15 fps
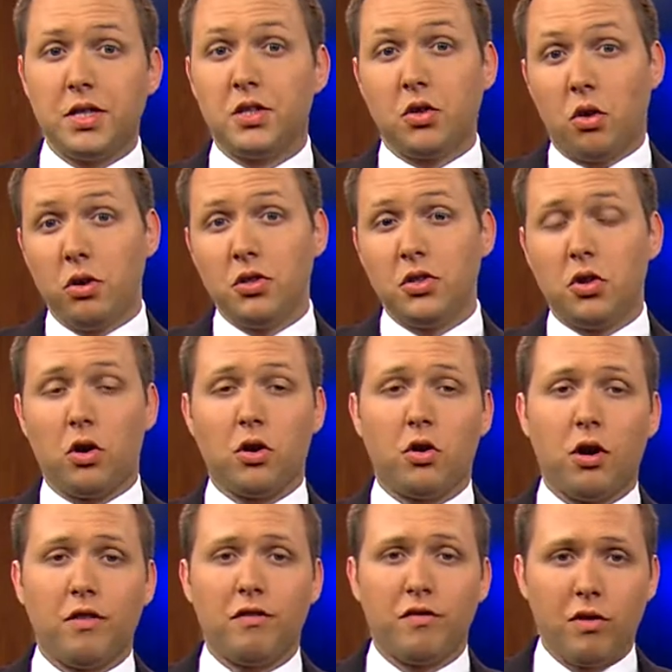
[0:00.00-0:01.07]
this all started
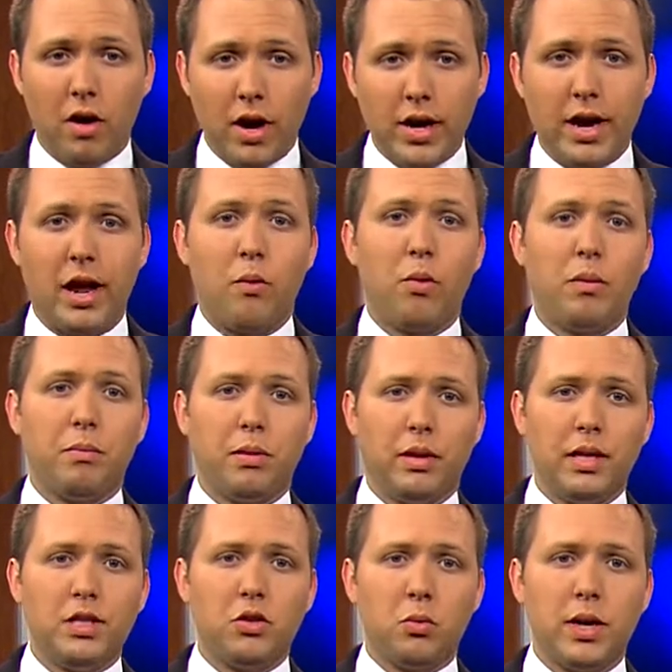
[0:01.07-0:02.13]
on Friday when
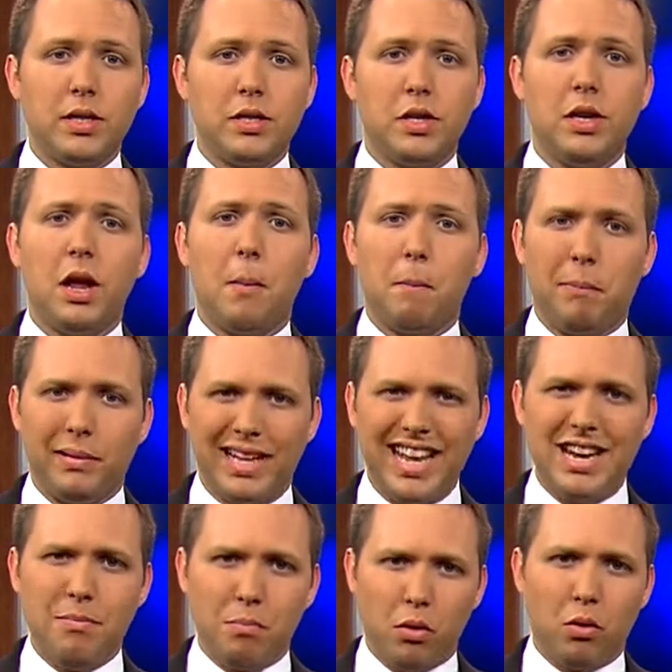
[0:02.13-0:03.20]
police arrested
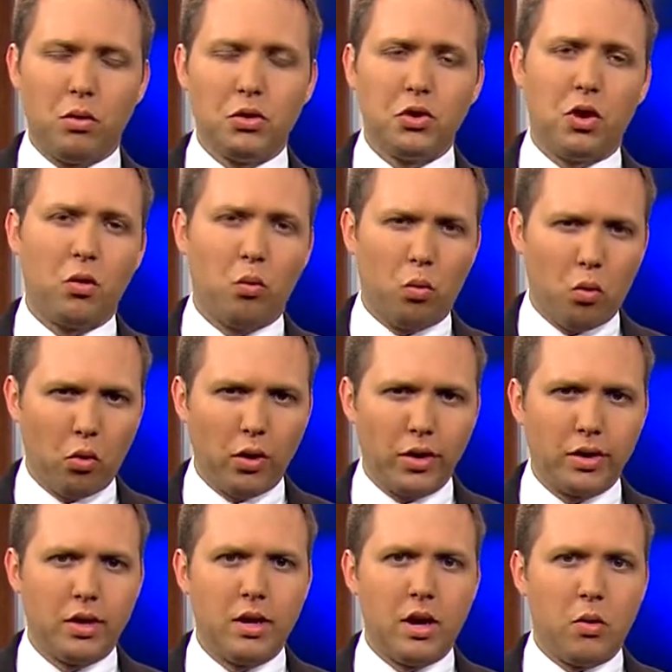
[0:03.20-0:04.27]
Blake Bowles on a
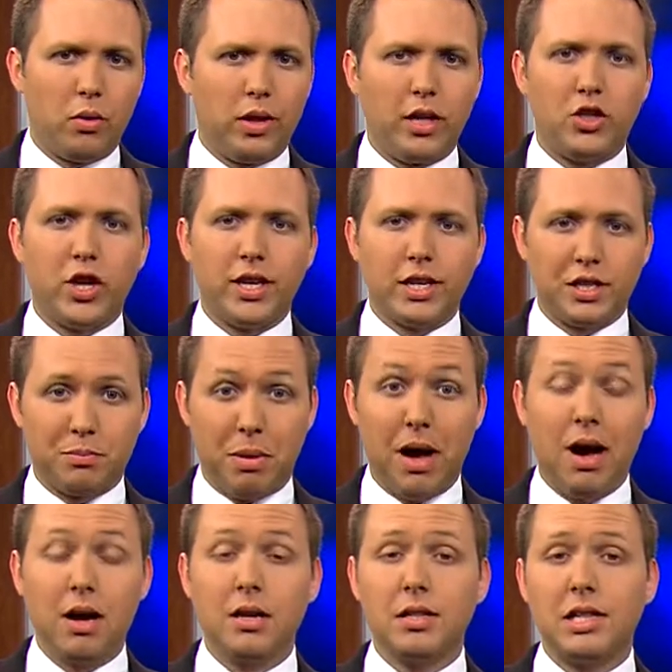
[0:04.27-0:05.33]
warrant when they checked his
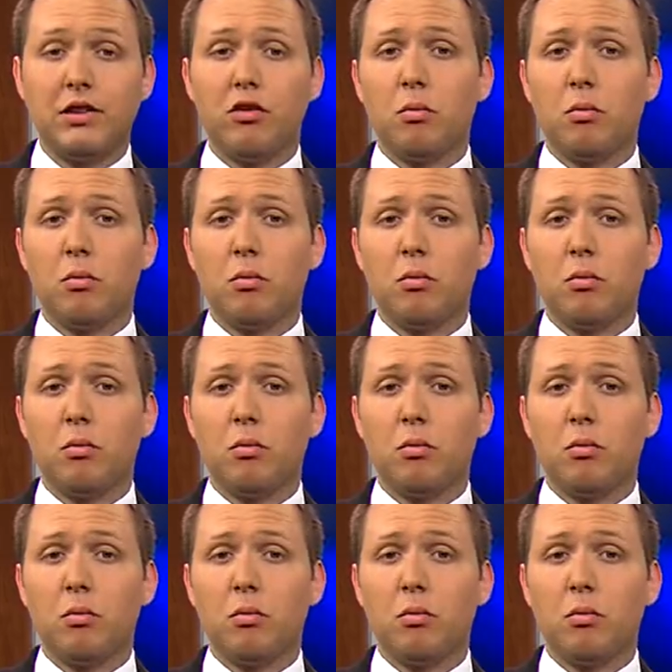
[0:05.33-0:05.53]
pockets, they